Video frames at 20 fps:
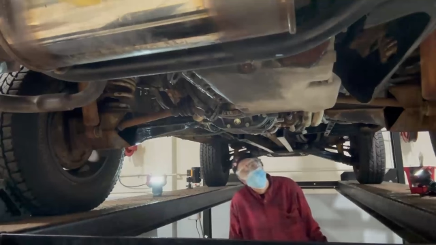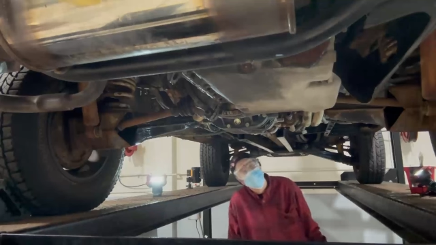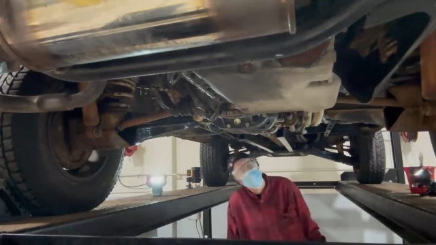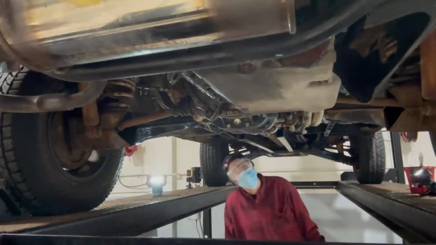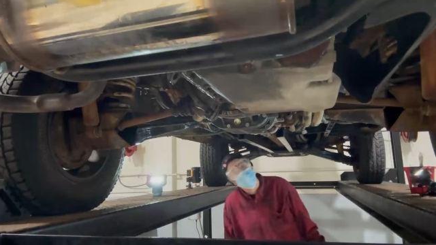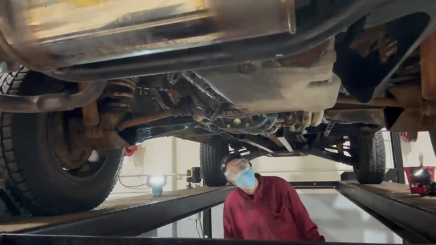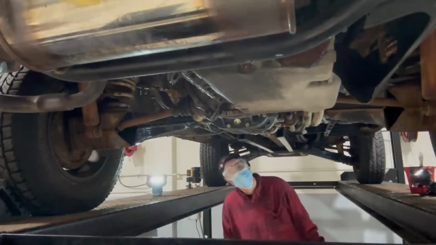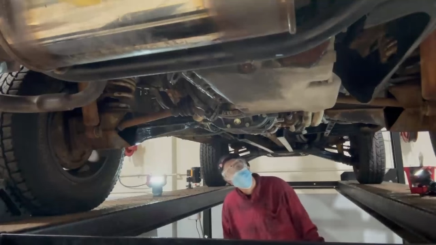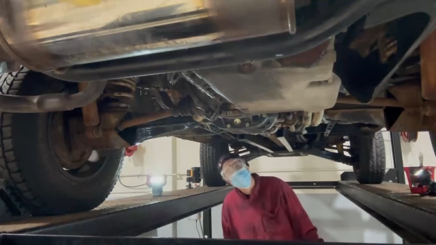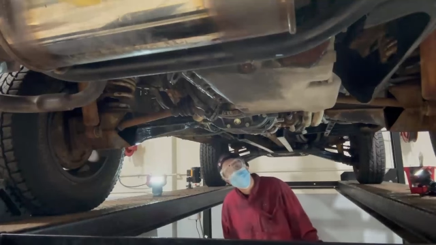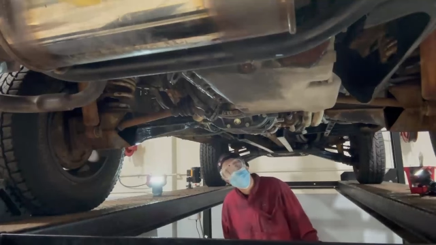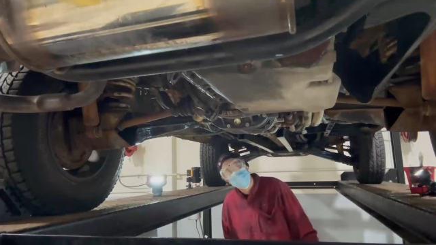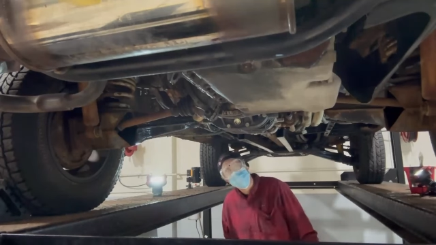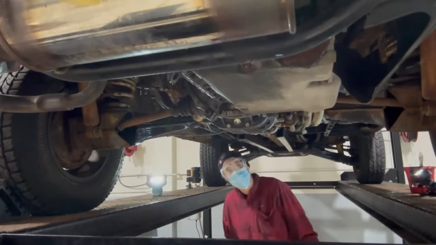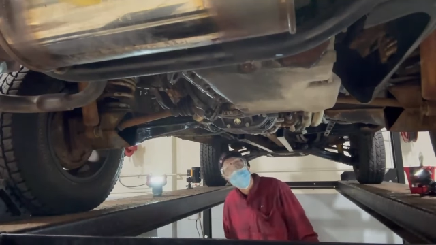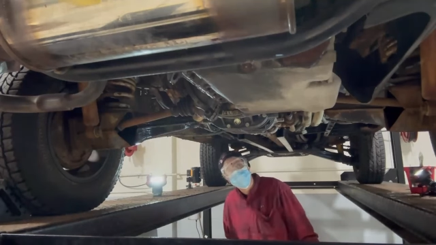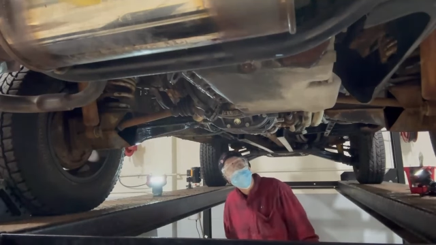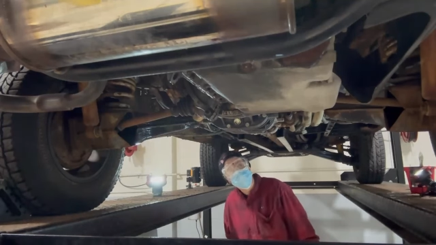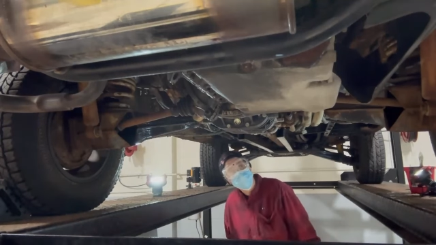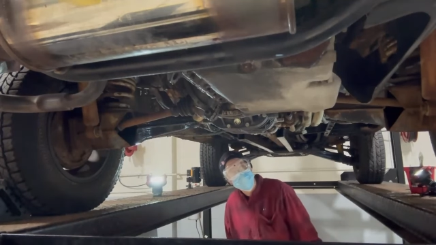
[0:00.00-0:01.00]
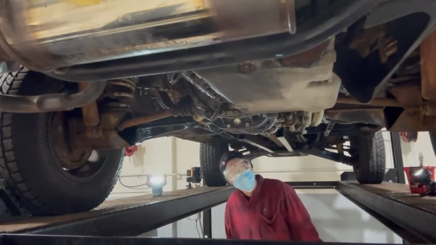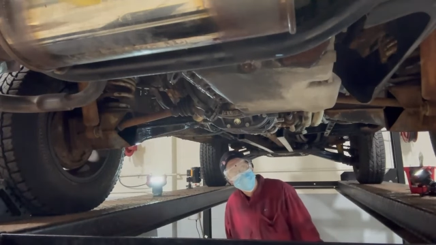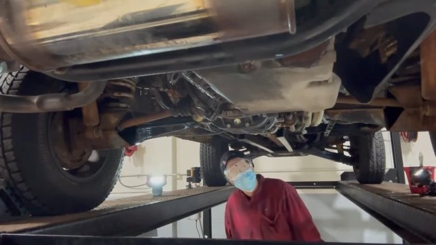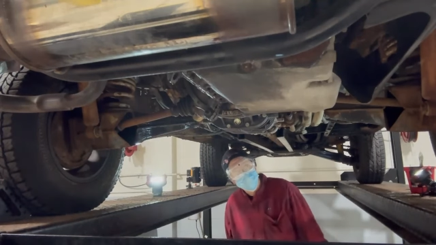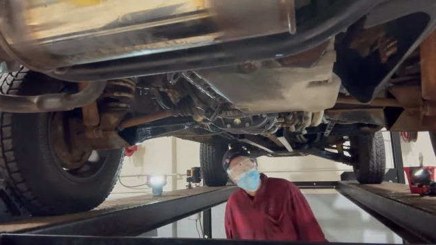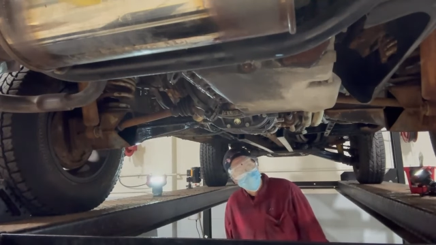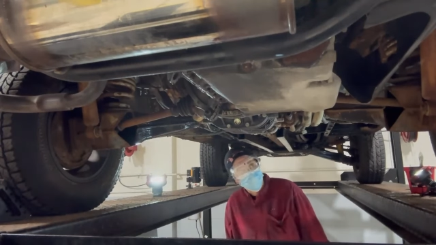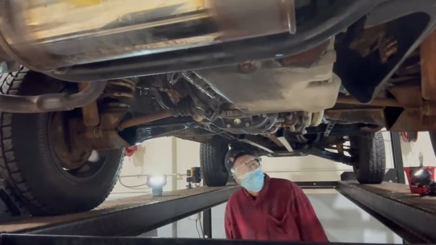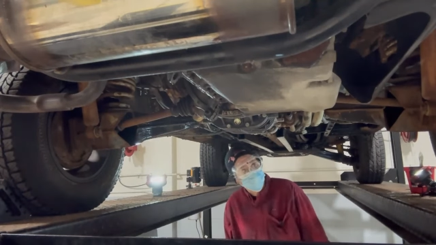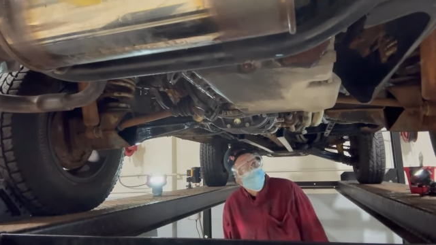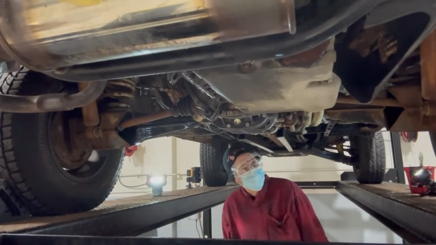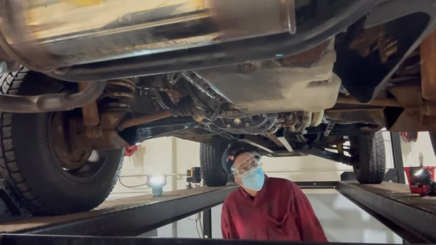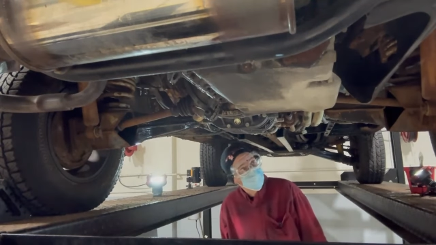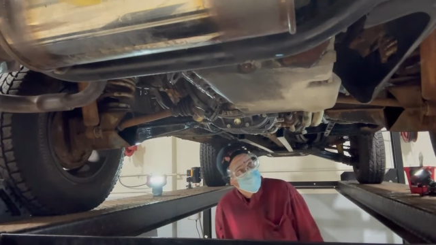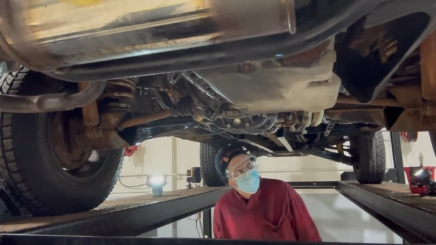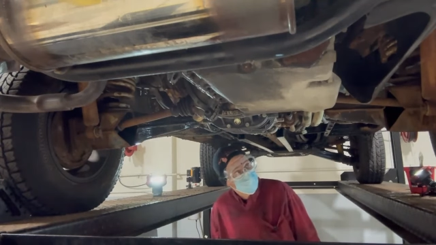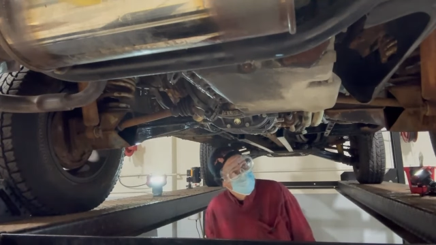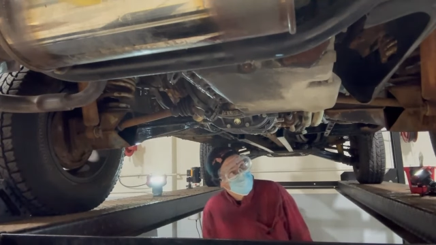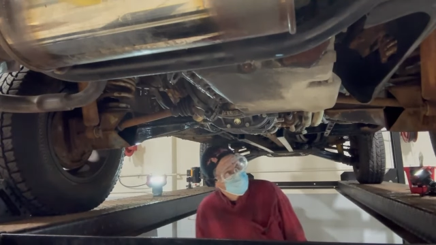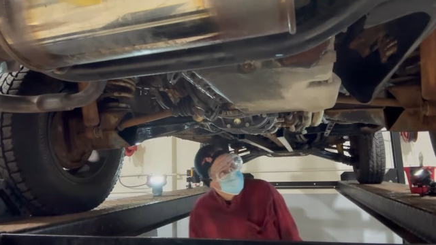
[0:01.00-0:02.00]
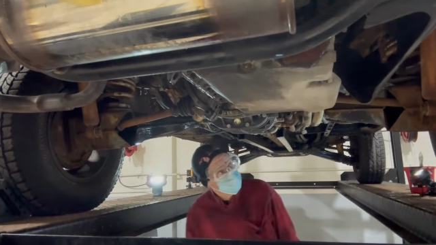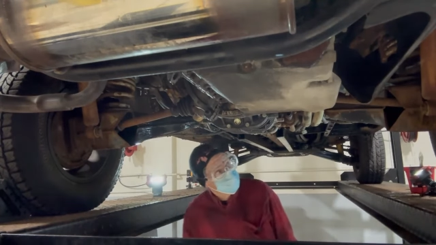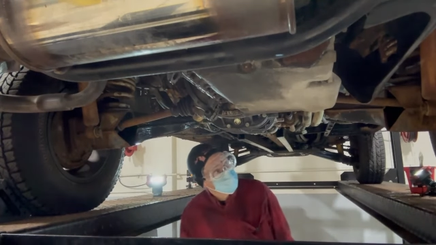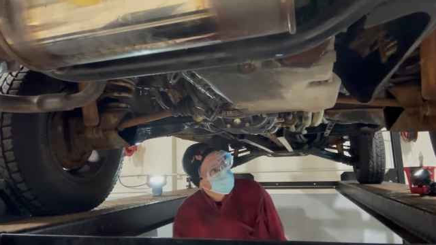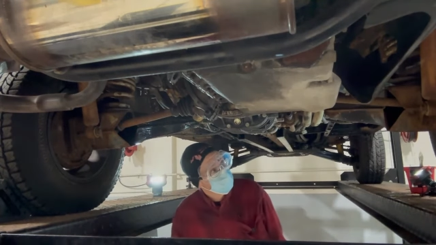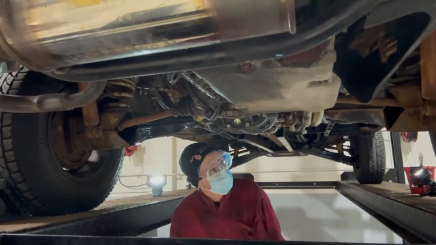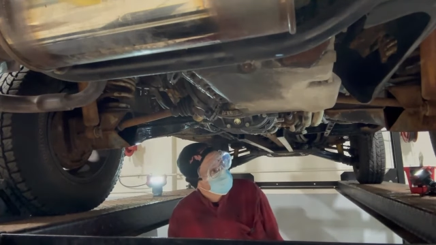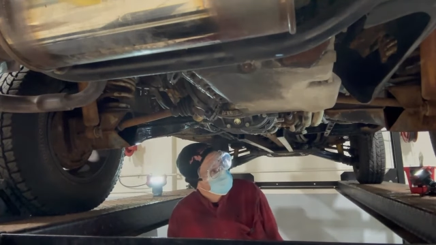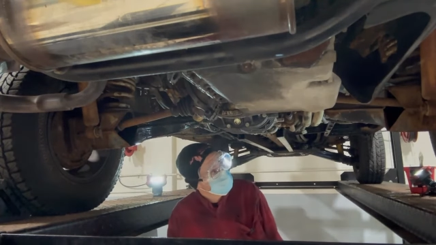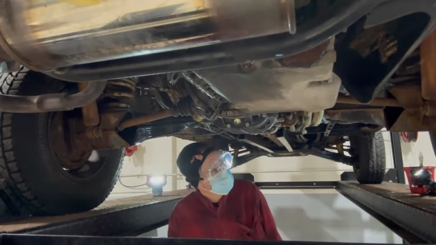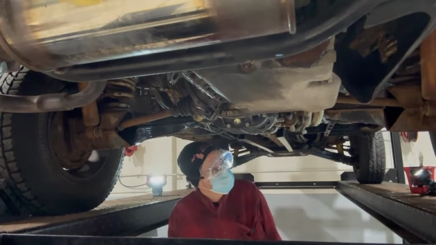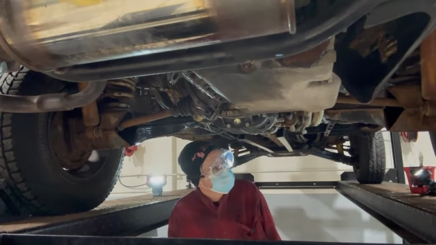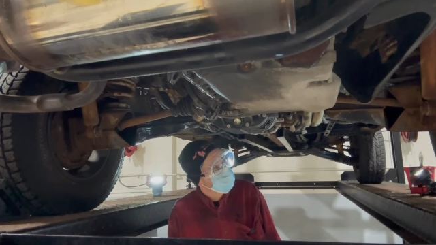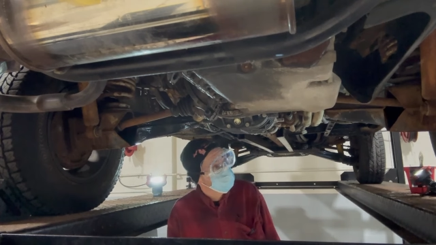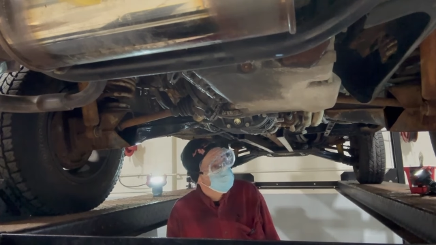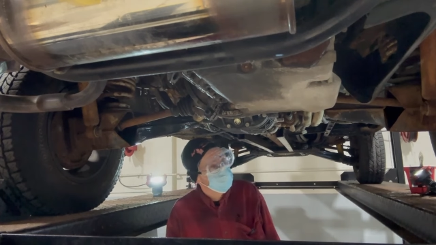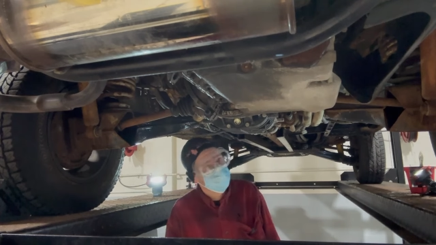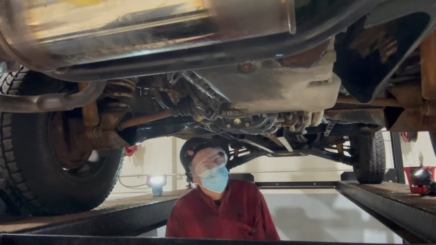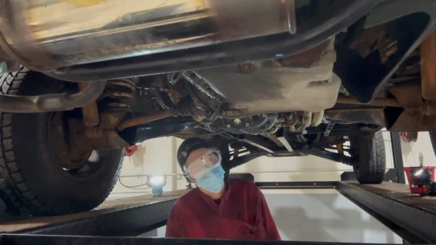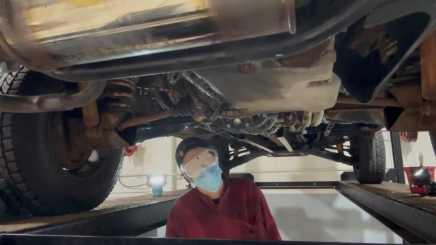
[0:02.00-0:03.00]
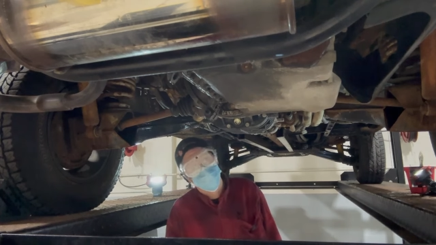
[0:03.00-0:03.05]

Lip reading: Nobody's mouth can be seen.